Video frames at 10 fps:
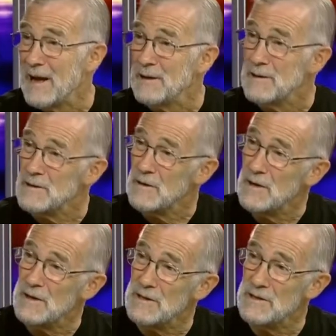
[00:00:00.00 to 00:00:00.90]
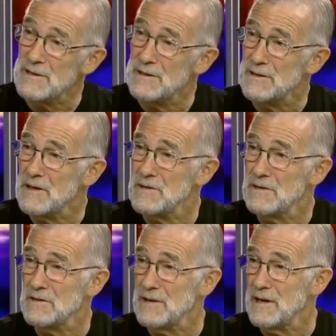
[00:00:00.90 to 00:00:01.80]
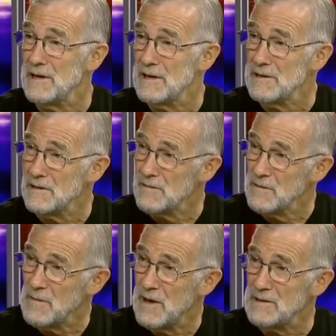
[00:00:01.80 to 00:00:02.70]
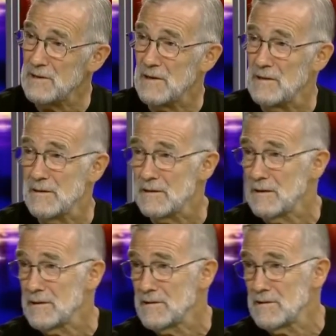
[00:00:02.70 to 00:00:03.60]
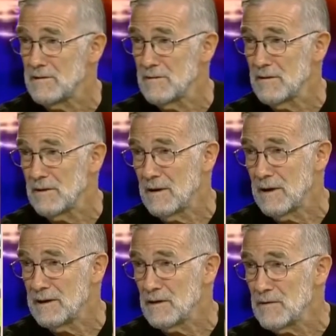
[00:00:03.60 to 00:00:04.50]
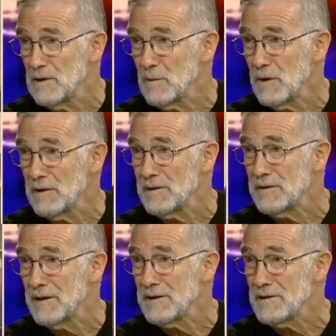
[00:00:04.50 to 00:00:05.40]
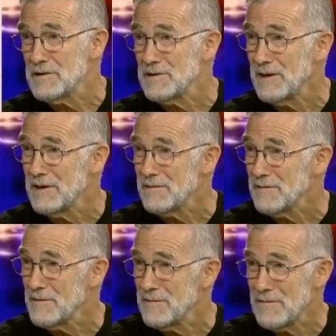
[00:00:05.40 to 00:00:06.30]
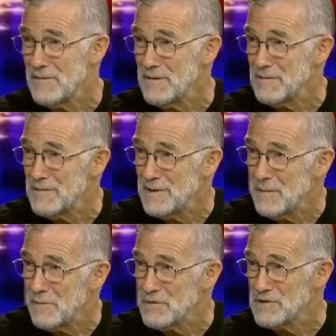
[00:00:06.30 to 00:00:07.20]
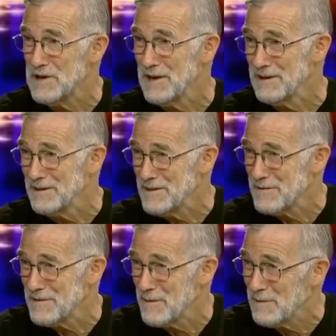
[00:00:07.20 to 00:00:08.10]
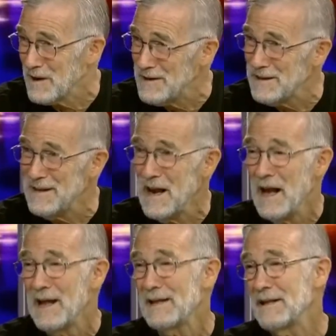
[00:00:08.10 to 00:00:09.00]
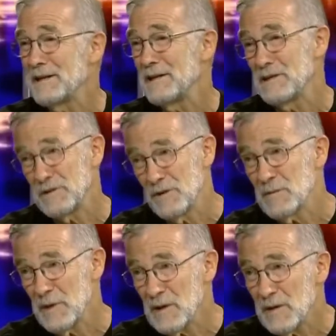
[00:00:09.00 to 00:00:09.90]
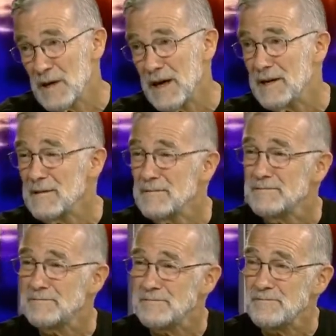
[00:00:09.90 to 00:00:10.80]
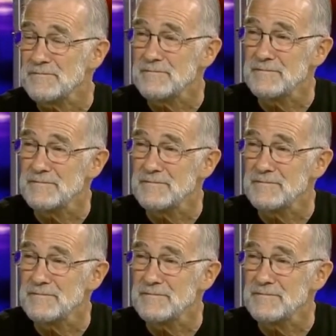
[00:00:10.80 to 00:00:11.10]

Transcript: And as long as he doesn't say anything from Moscow and lets Glenn Greenwald and the others say it from Brazil or from London, then he should be okay. So